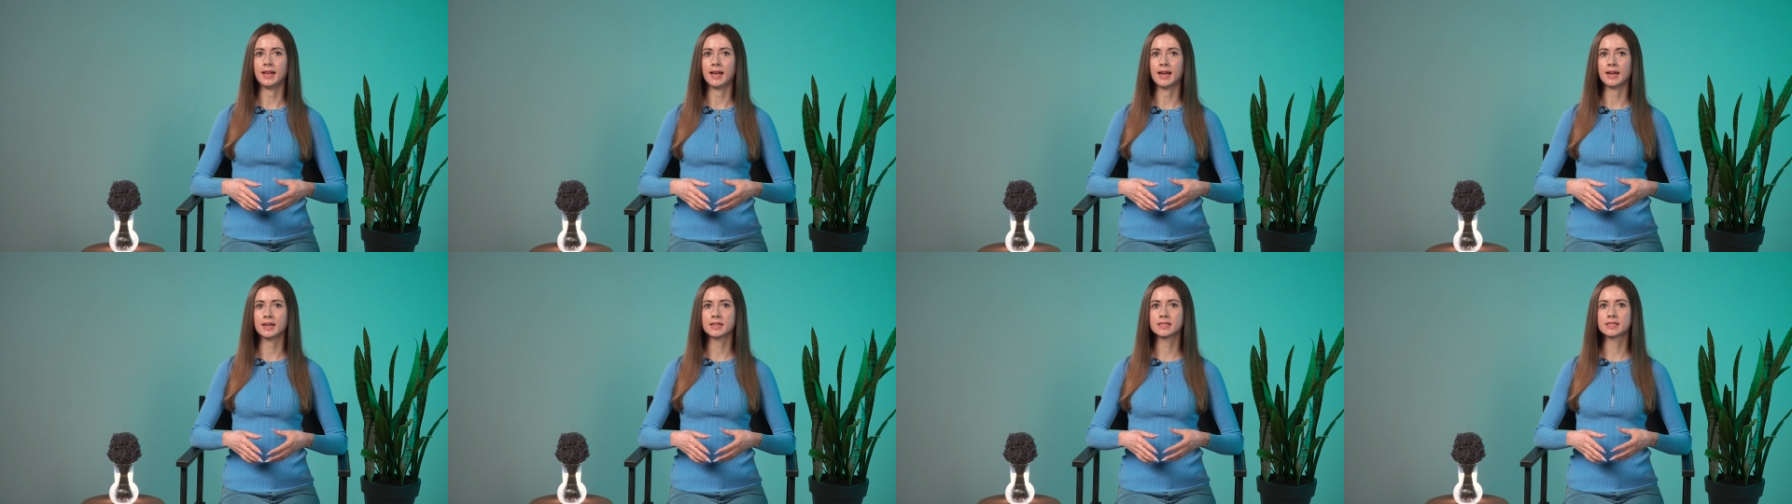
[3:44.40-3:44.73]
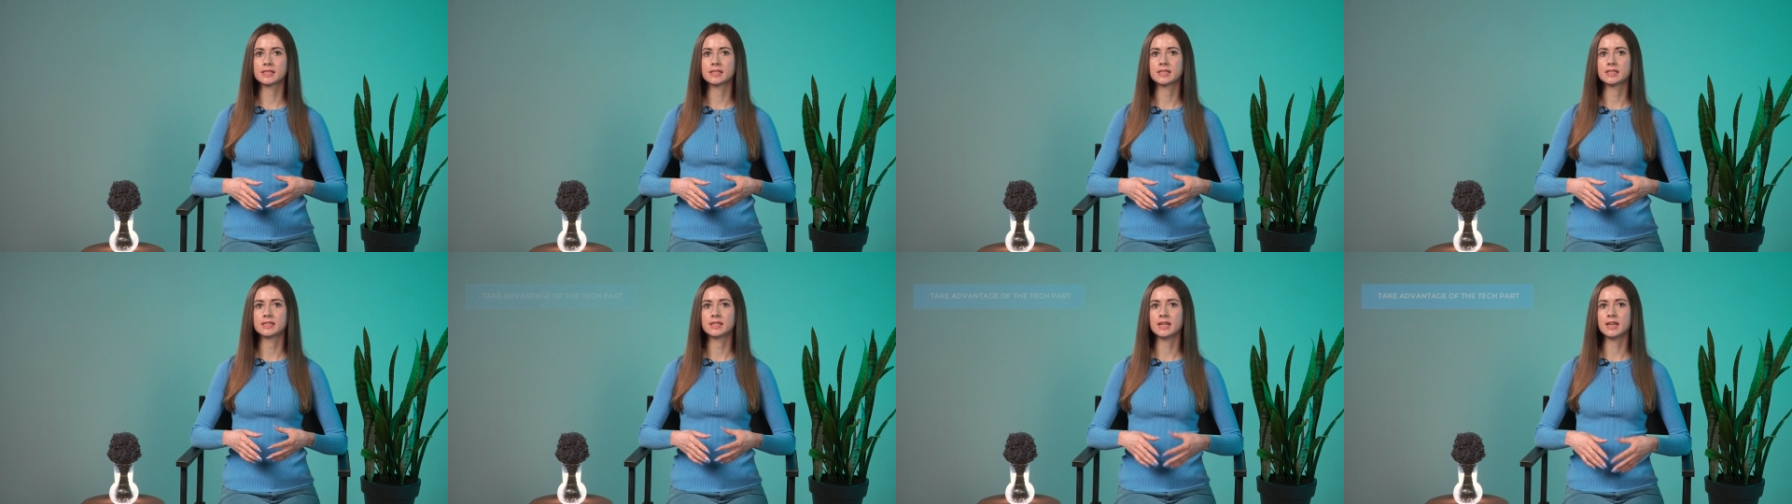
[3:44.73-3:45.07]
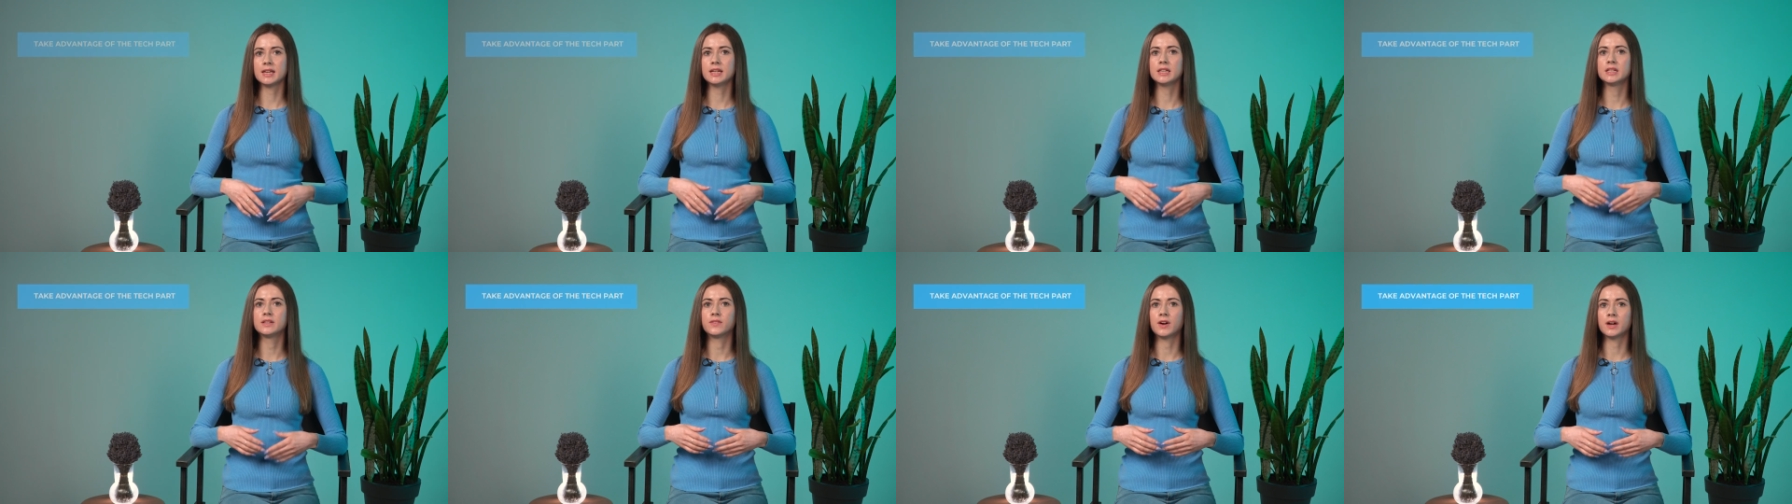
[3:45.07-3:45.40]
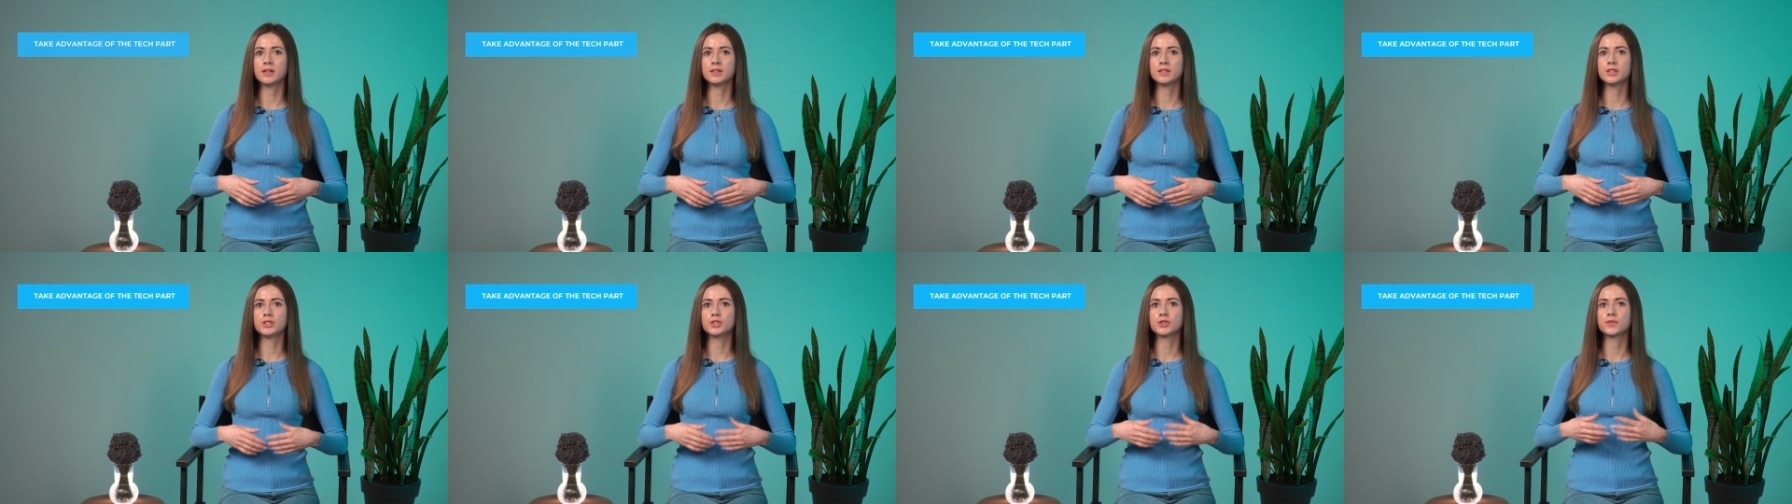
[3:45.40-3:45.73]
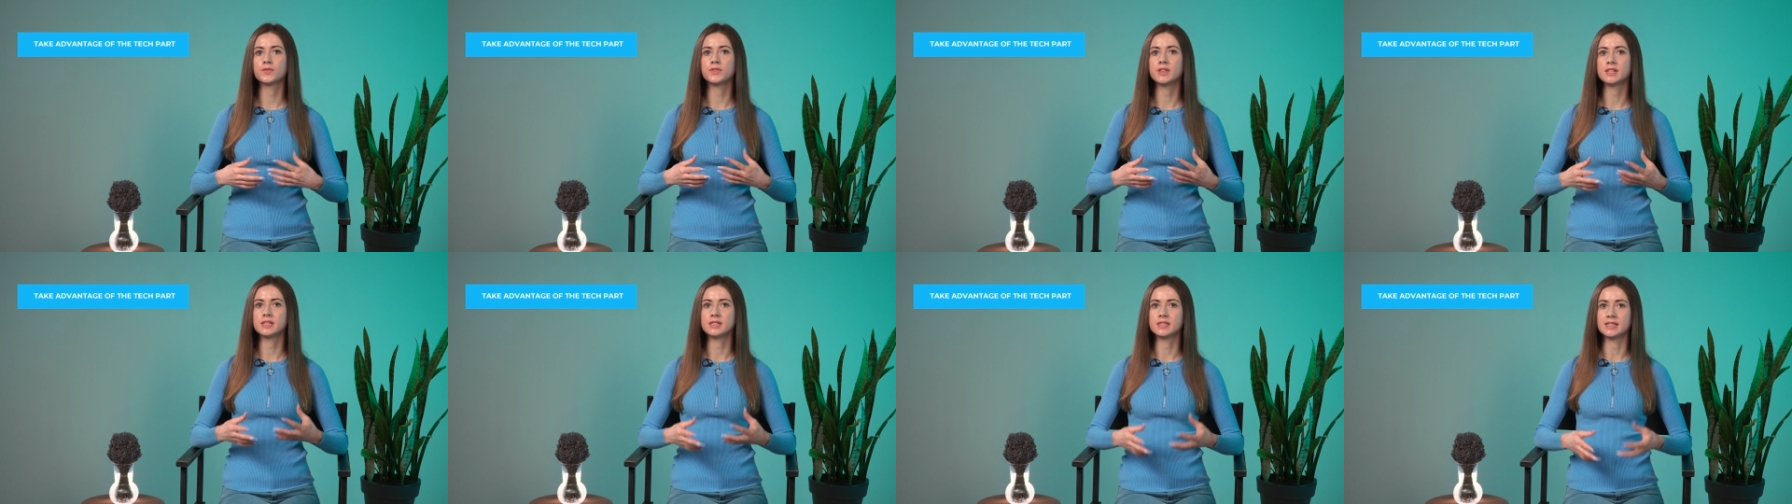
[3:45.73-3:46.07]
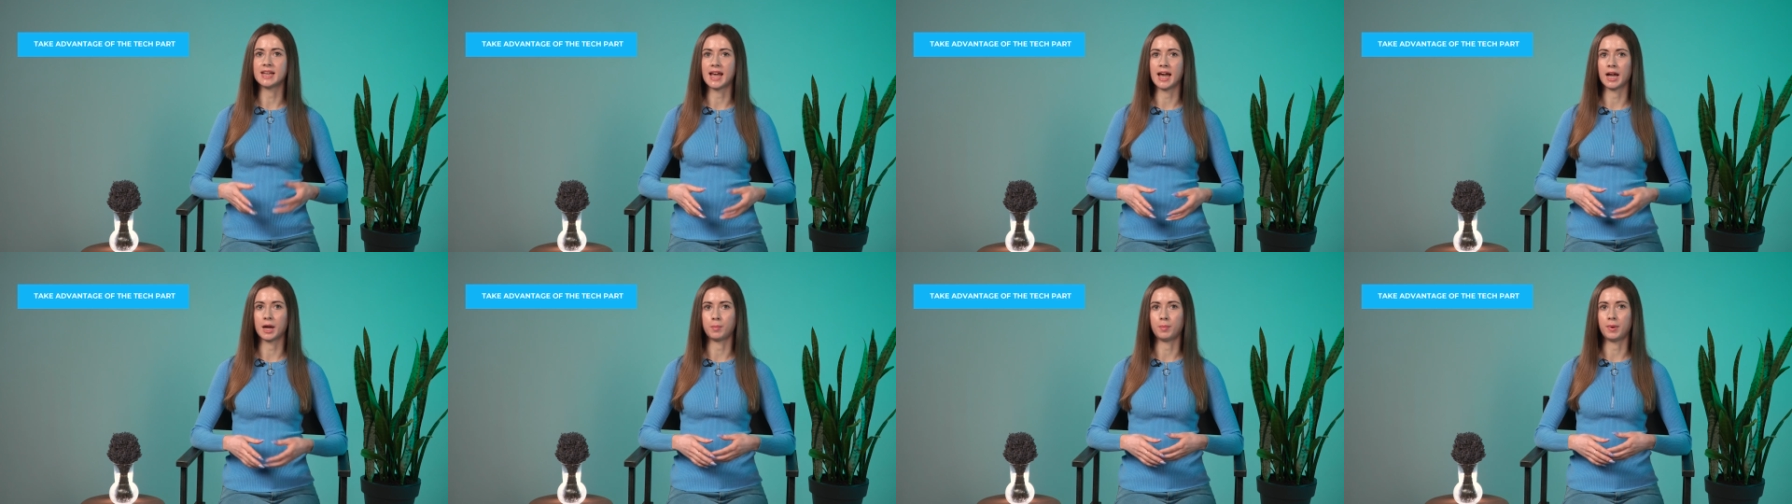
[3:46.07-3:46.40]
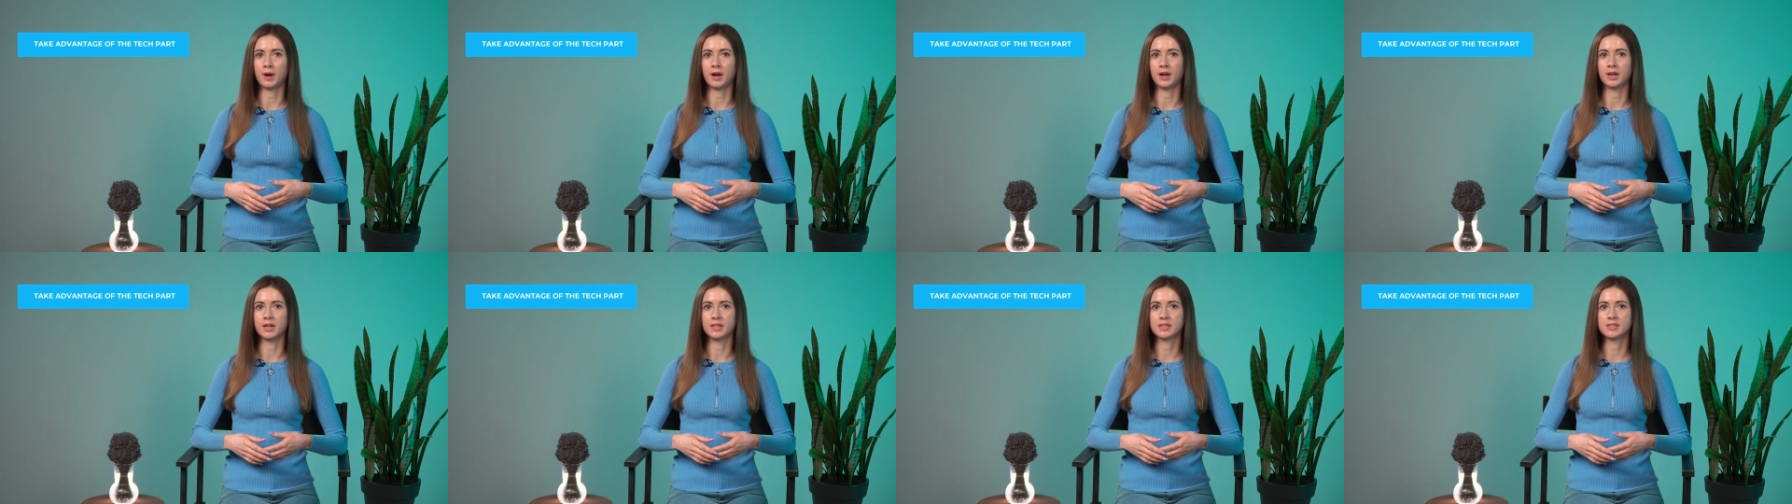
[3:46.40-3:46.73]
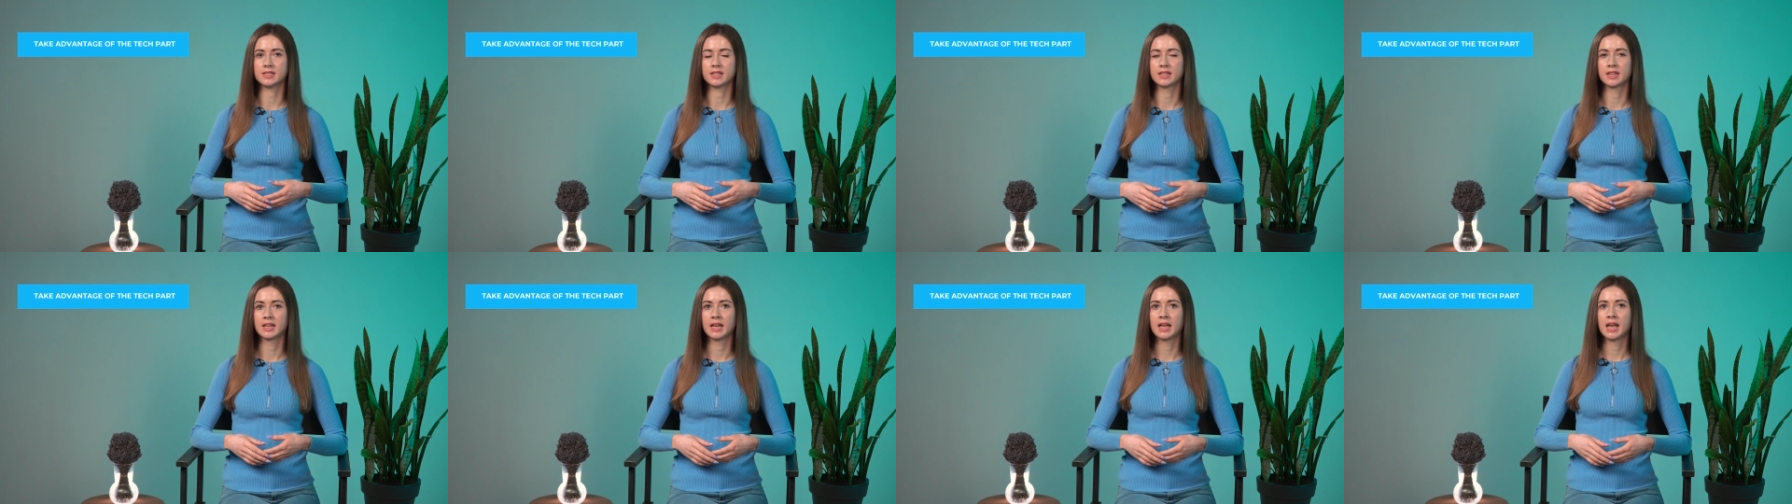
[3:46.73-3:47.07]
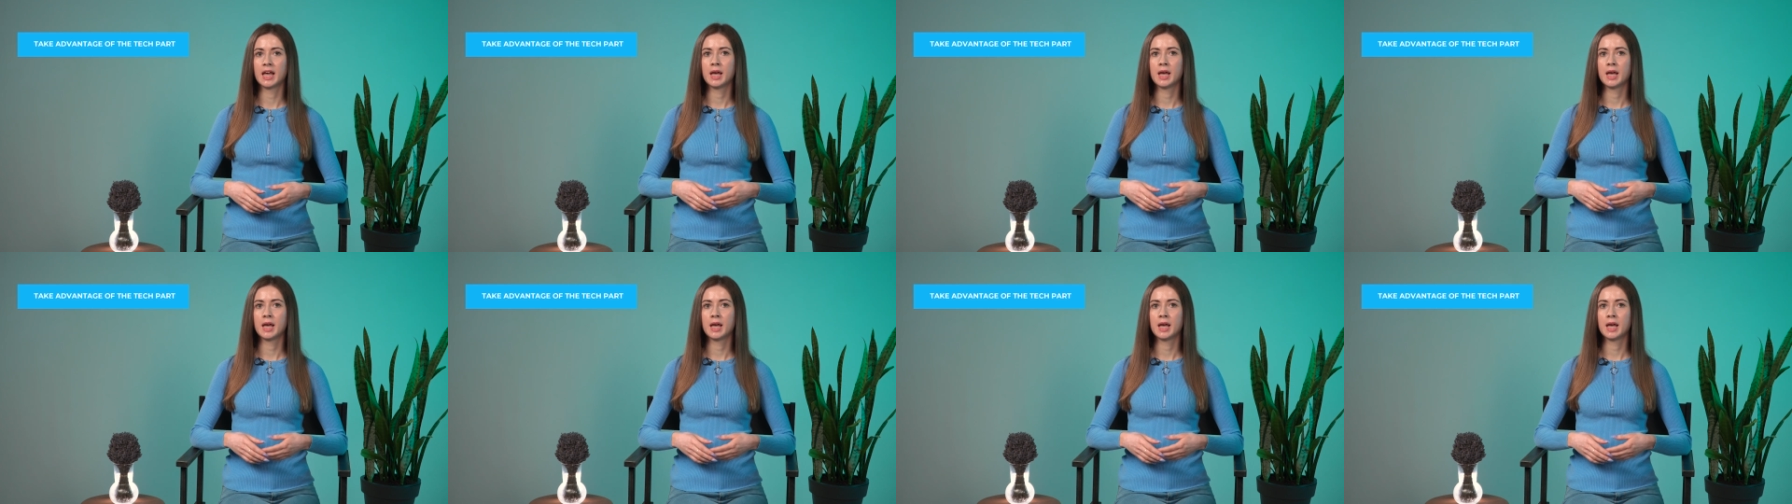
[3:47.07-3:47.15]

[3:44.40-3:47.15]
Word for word: Next, take advantage of the tech part.